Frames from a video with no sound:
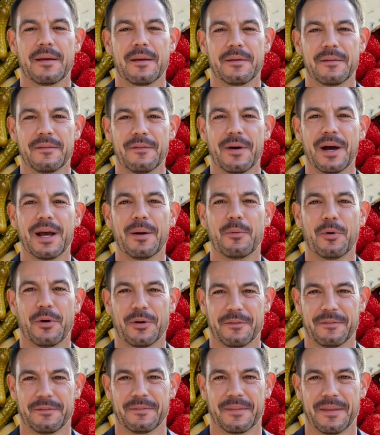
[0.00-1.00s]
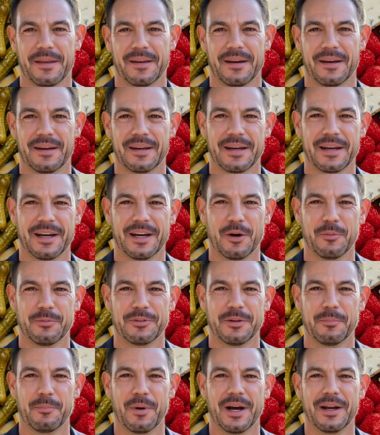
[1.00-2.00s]
Fiber helps
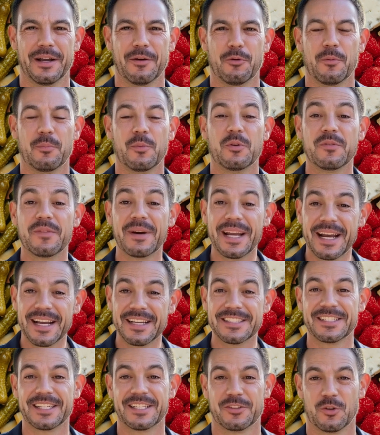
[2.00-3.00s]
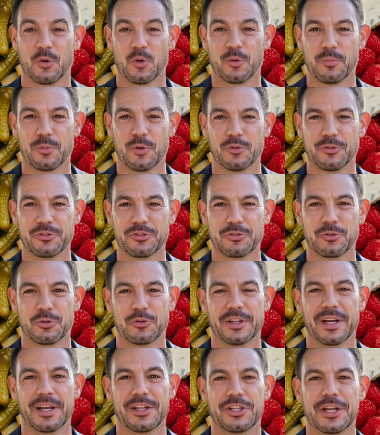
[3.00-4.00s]
the body remove excess hormones through
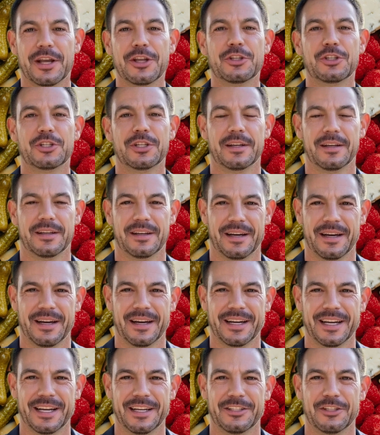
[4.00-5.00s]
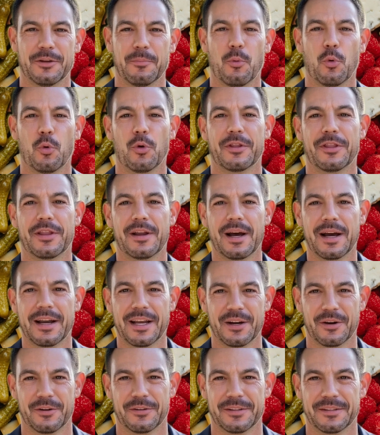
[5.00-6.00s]
digestion and supports gut
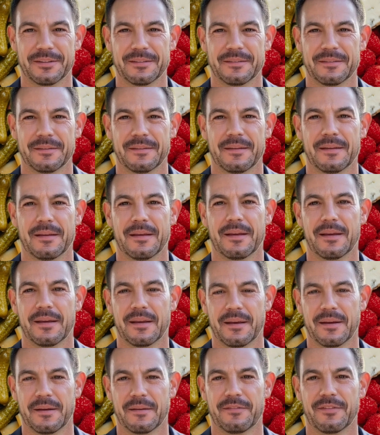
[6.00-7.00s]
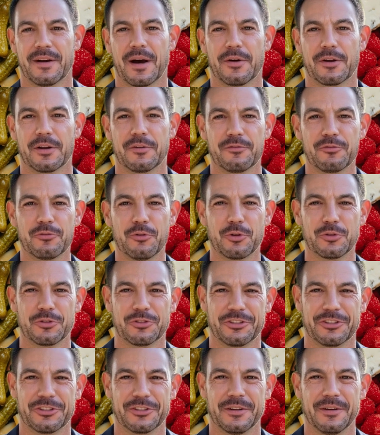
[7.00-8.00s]
health. Found in
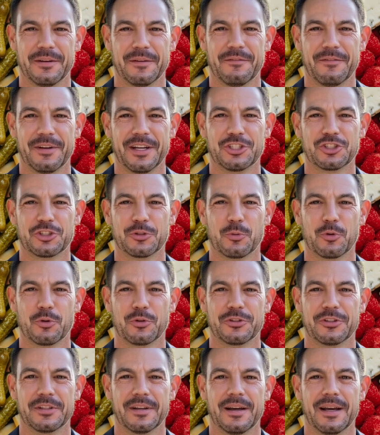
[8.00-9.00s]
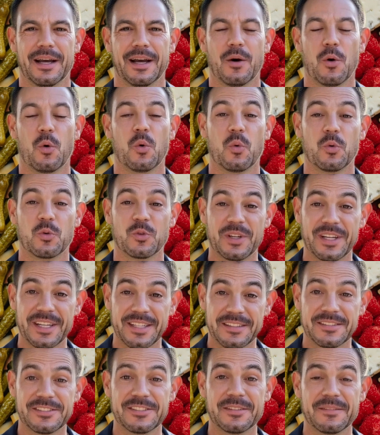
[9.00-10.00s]
fruits, vegetables, and whole
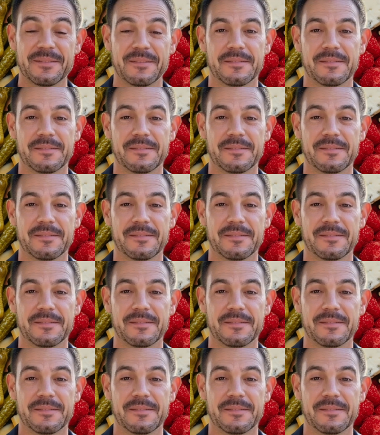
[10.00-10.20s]
grains.